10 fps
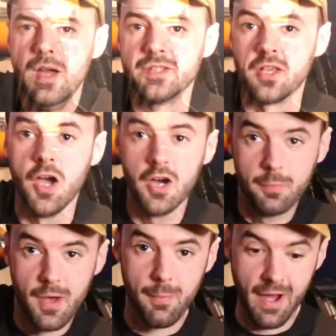So you heard a
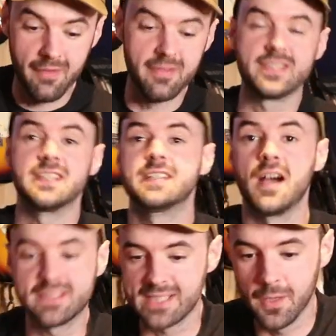bit about how this
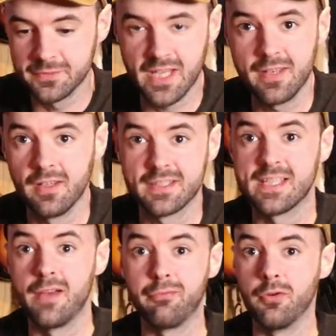guitar sounds then, like I
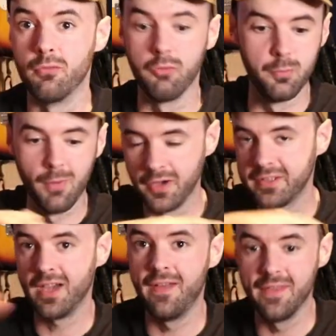said, through the room
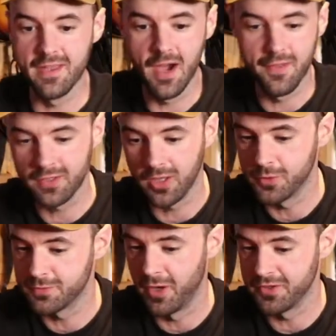mic and the
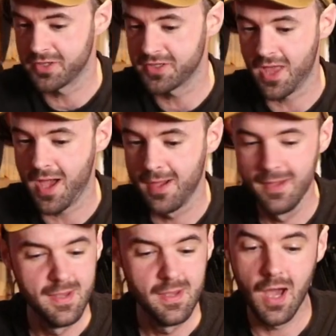close mic just there.
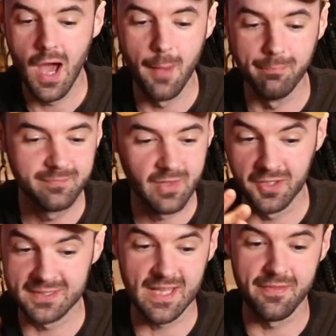
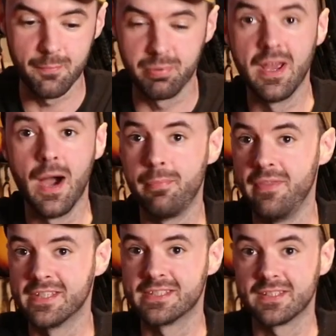Like I said, the preamp
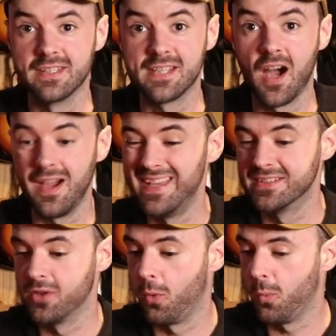in this guitar
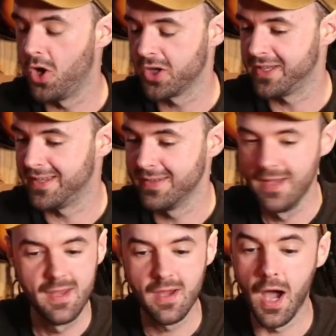is not working,
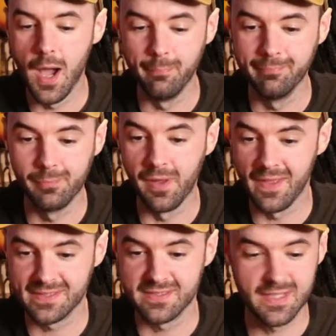but
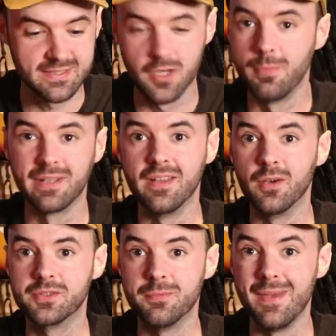that's no big
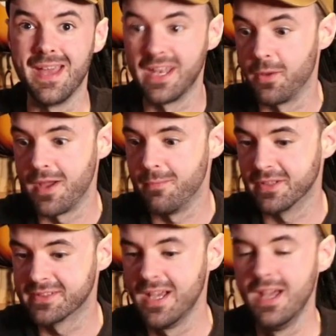deal to me anyway.
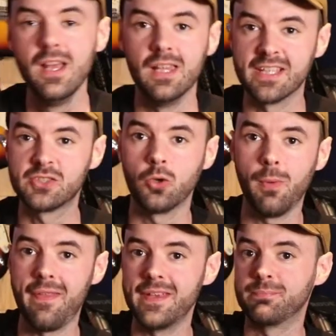But let's talk
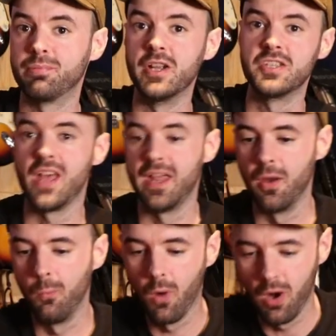about this bridge then
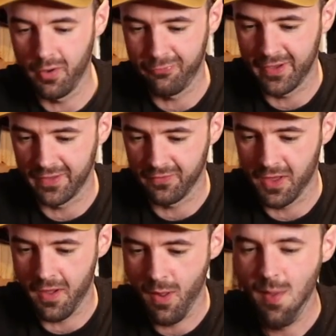and why I think
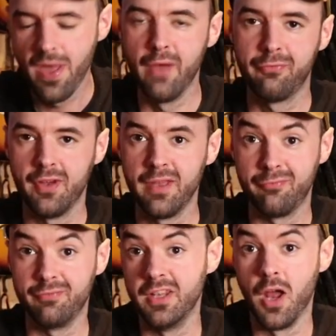that
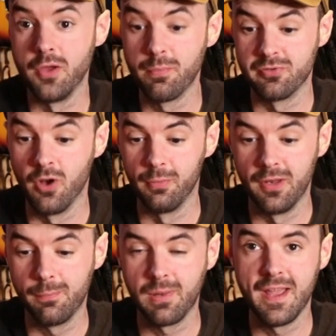if you know, you
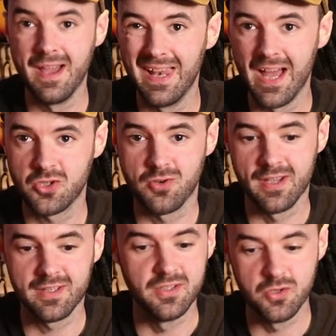predominantly play
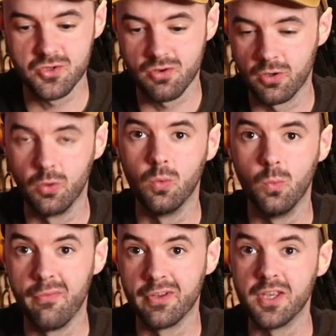electric and you struggle
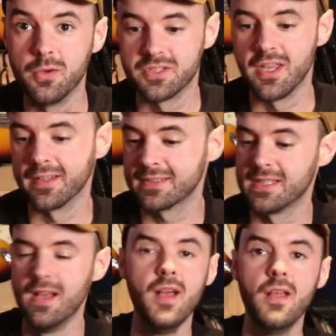with
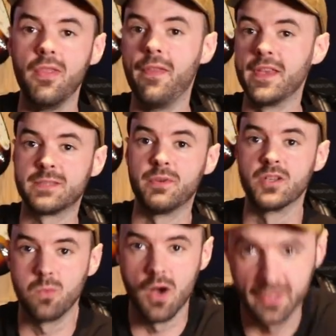acoustics, then this
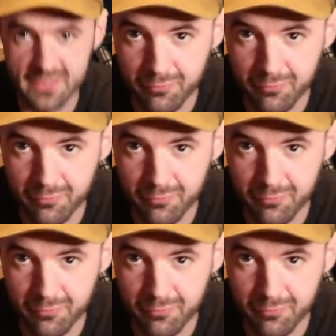bridge works.